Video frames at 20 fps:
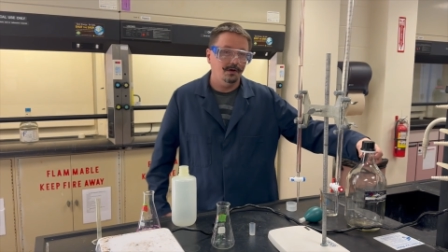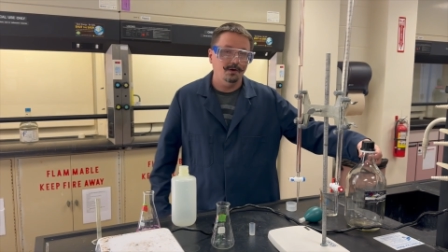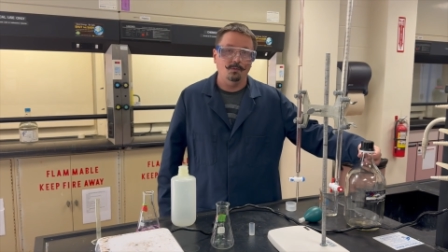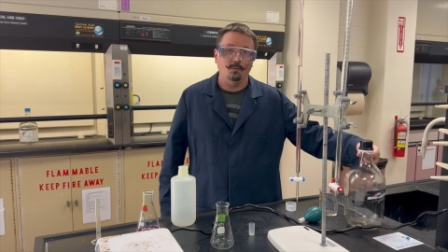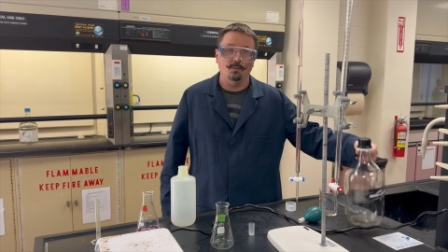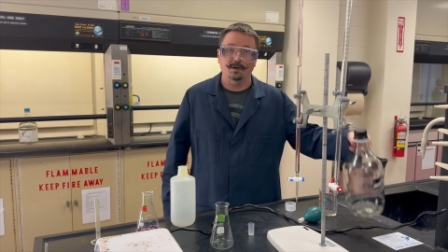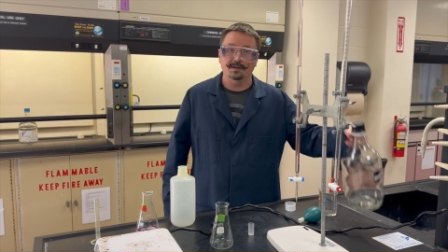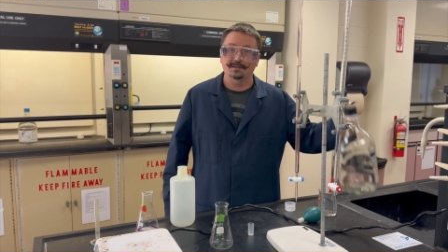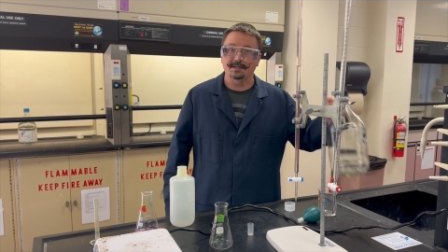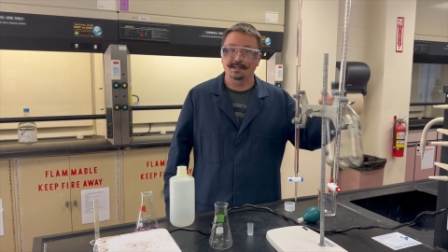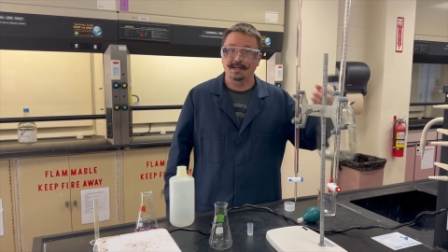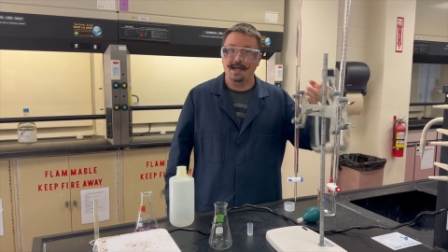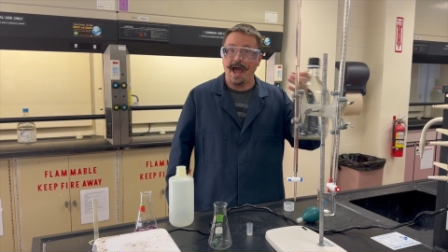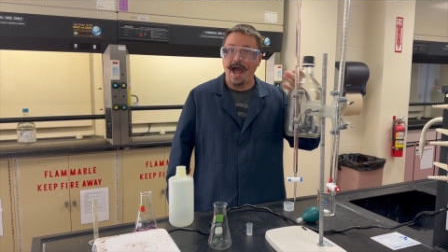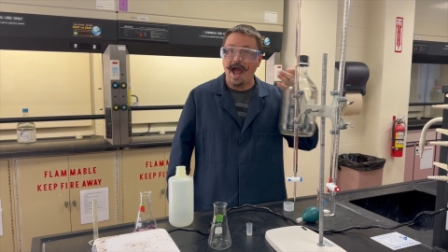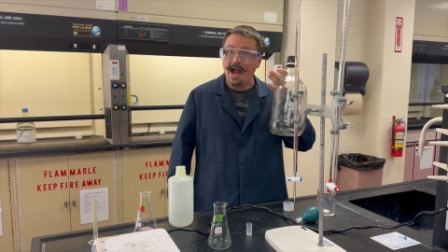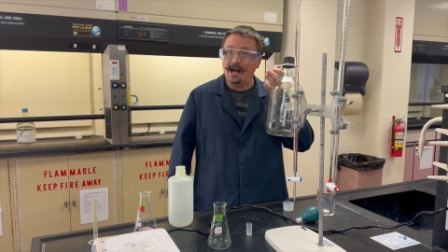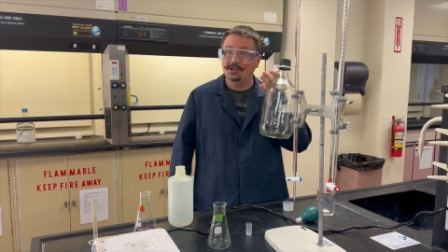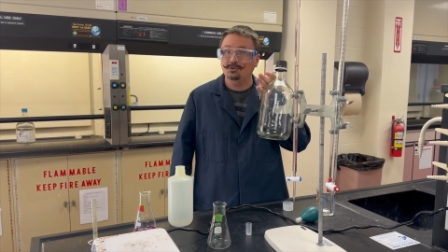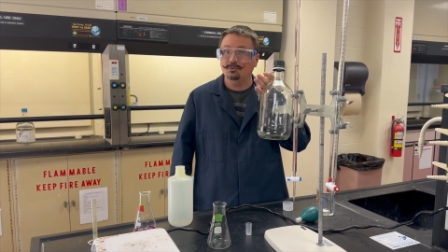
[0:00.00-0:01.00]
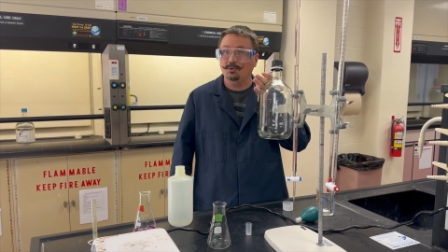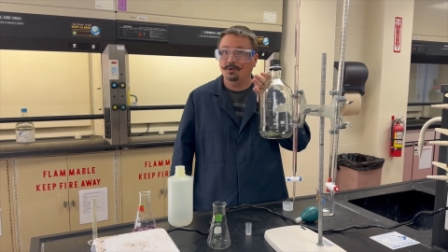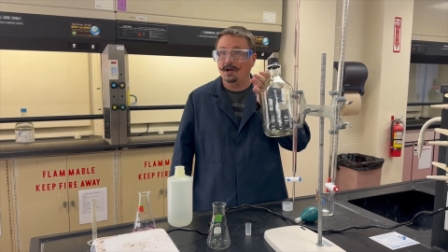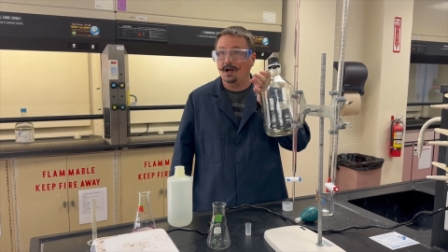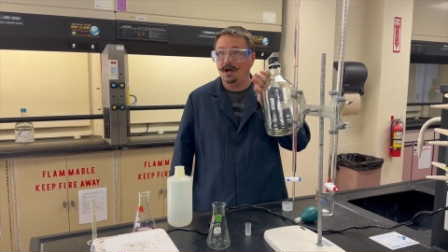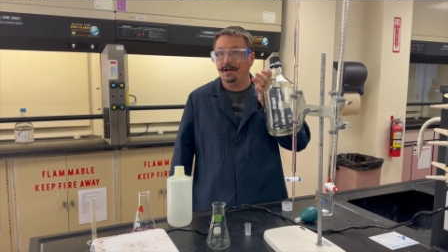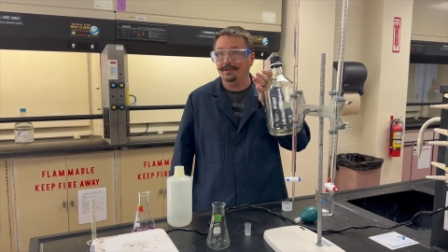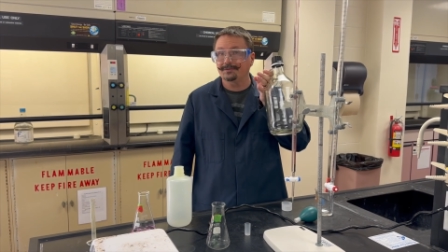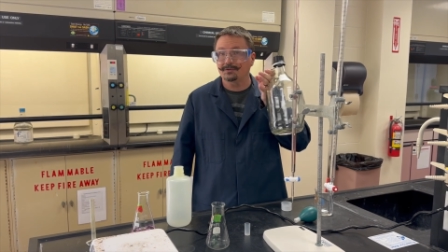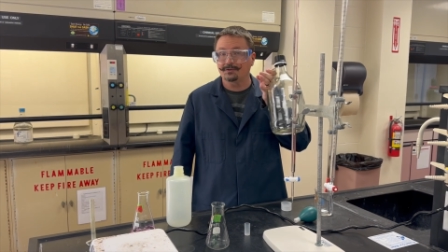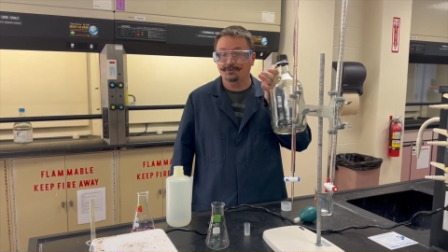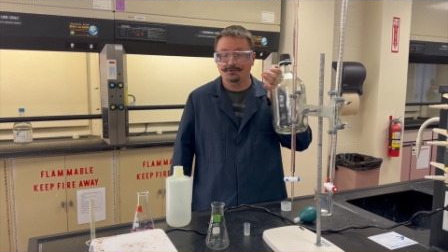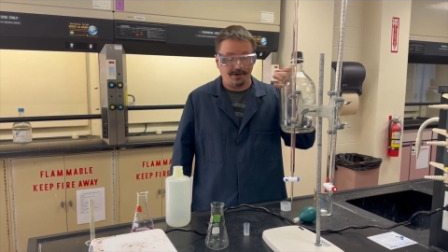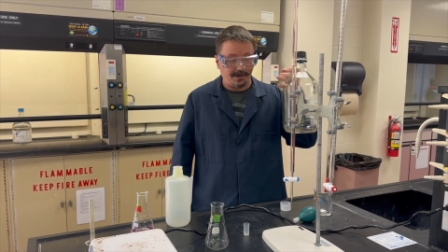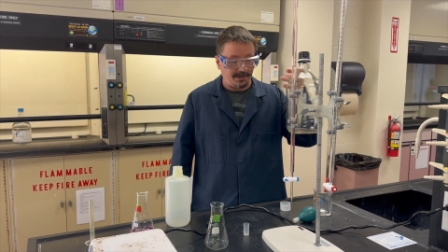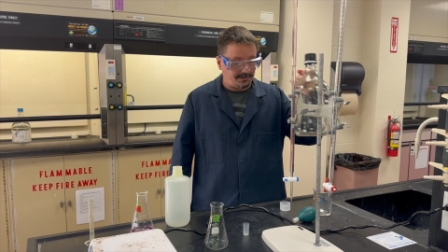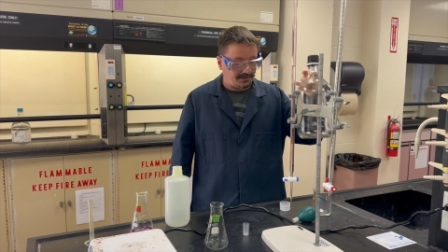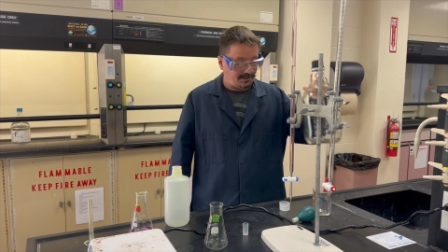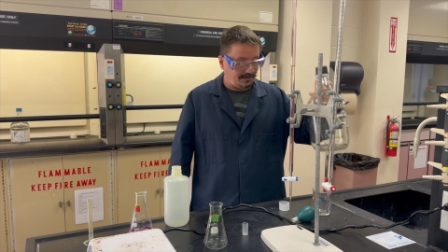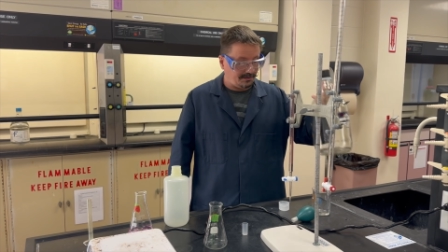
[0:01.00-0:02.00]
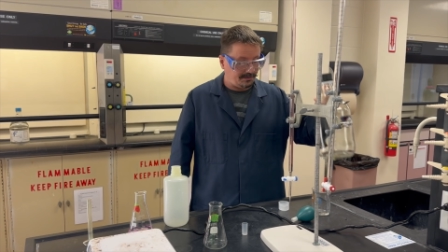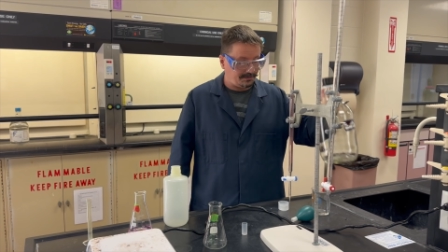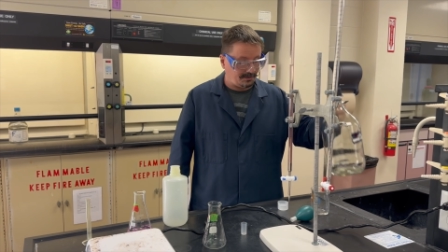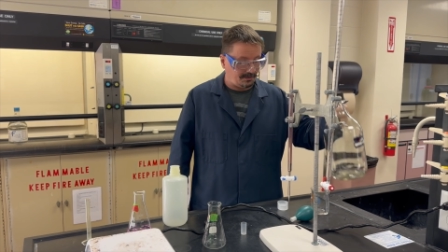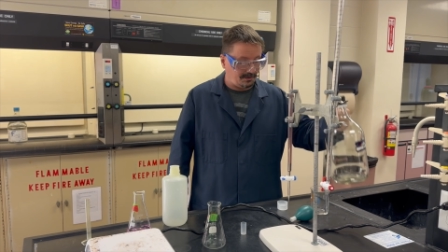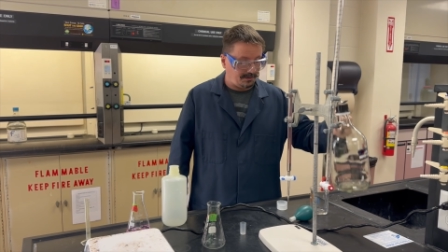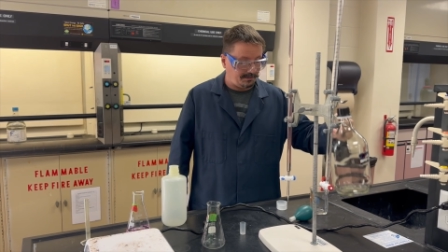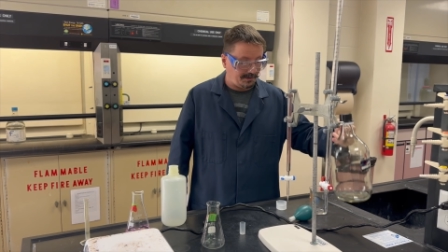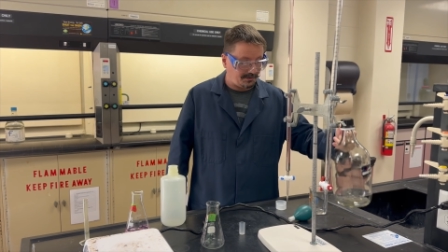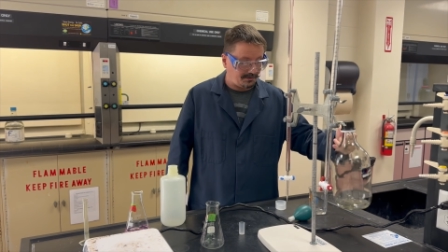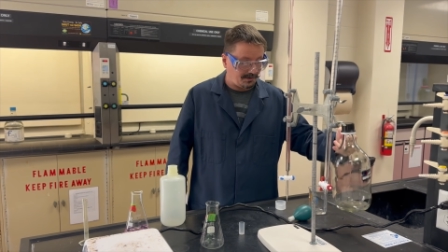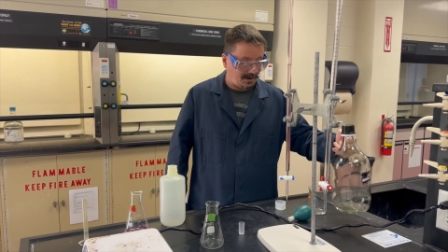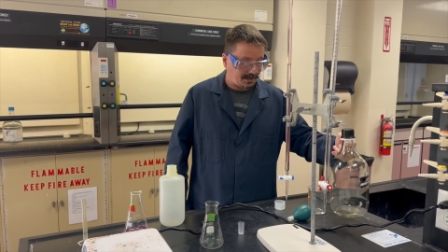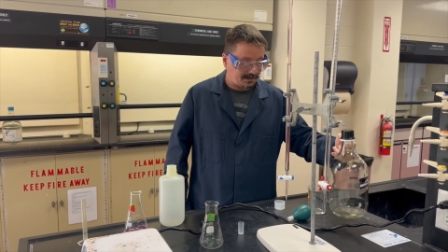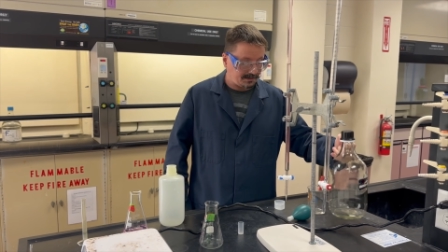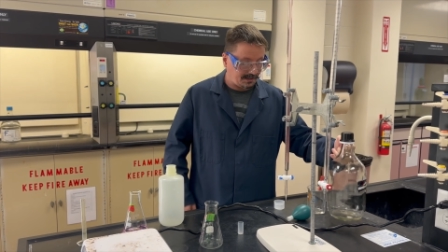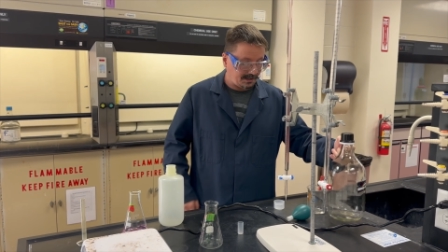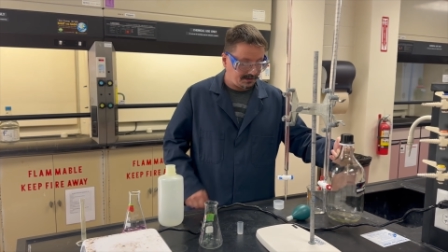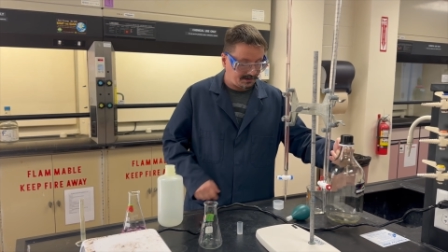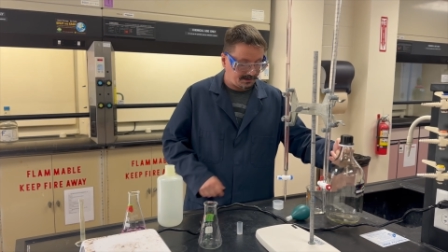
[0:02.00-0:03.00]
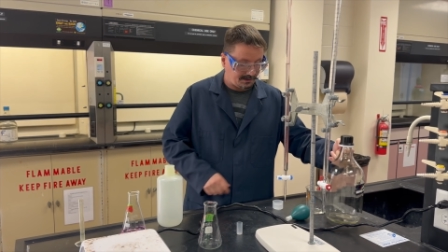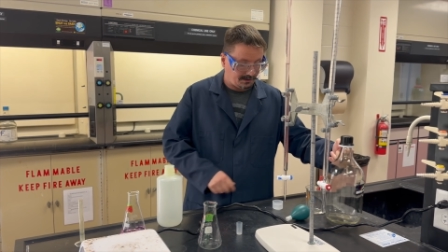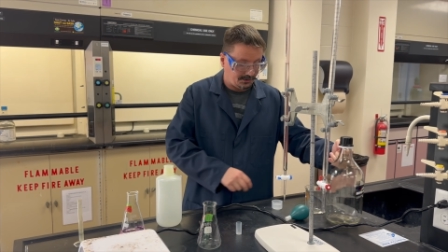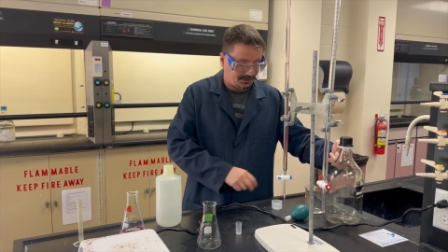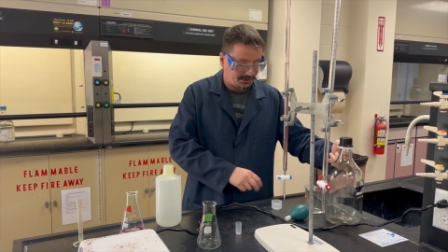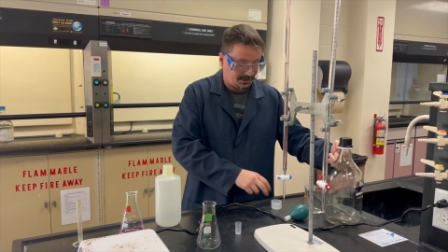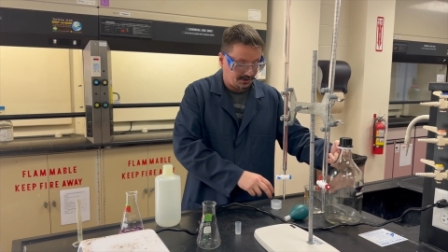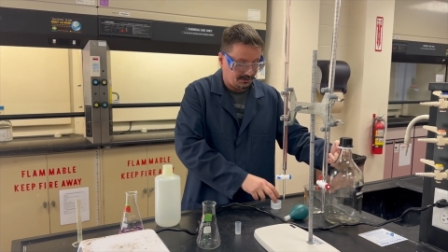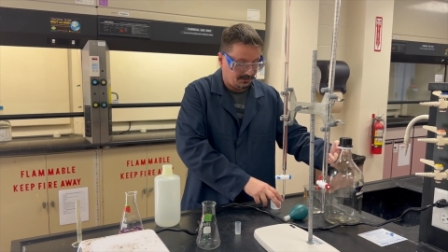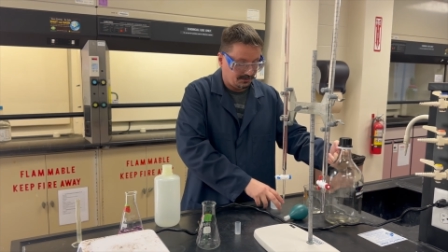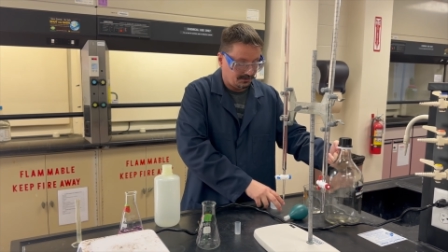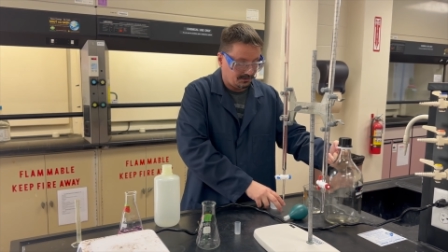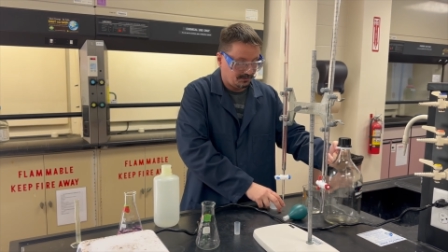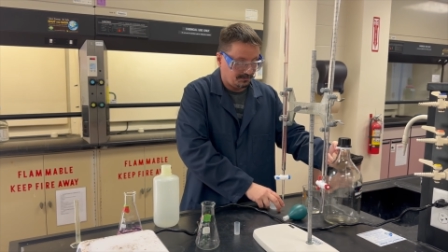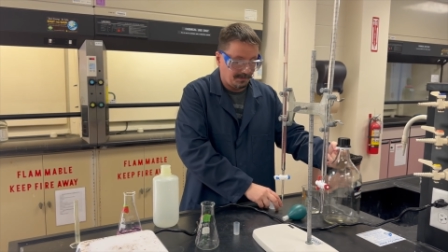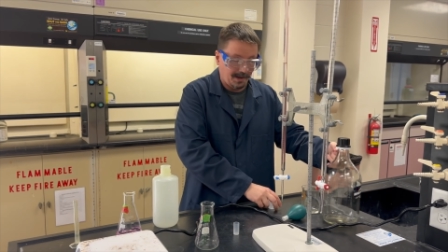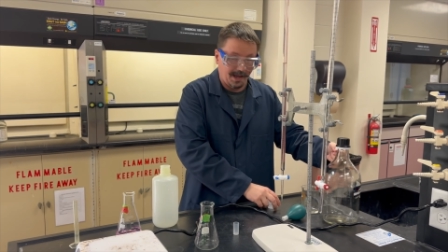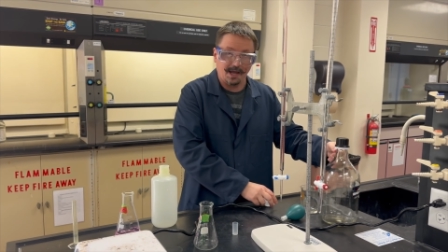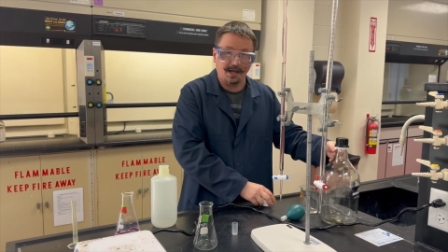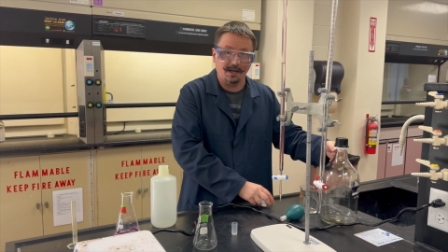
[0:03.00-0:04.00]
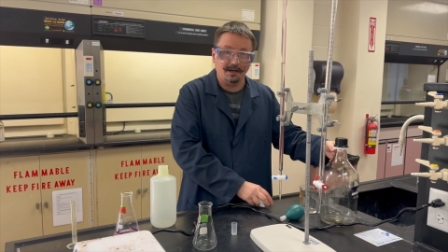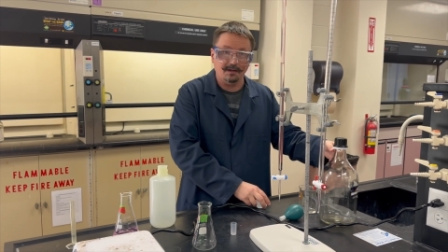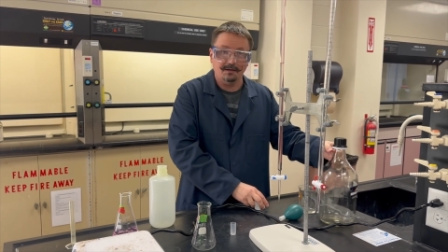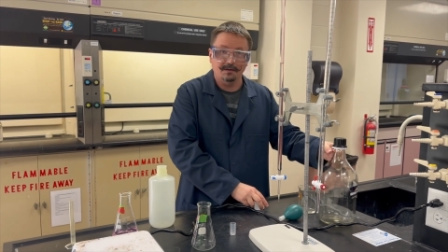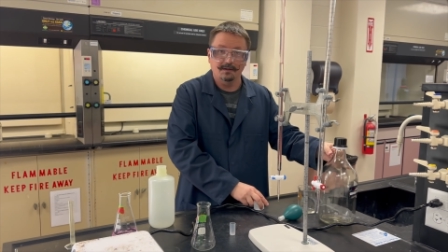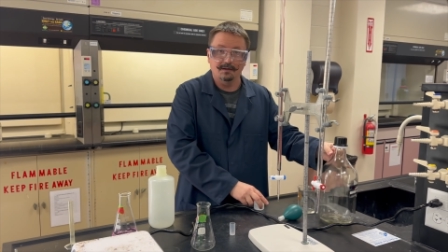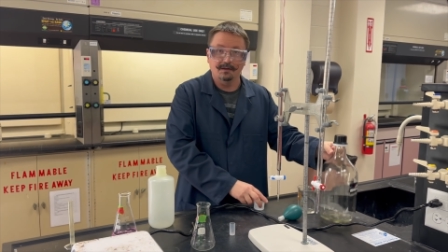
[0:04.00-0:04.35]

what's the actual concentration of the sodium hydroxide solution you made.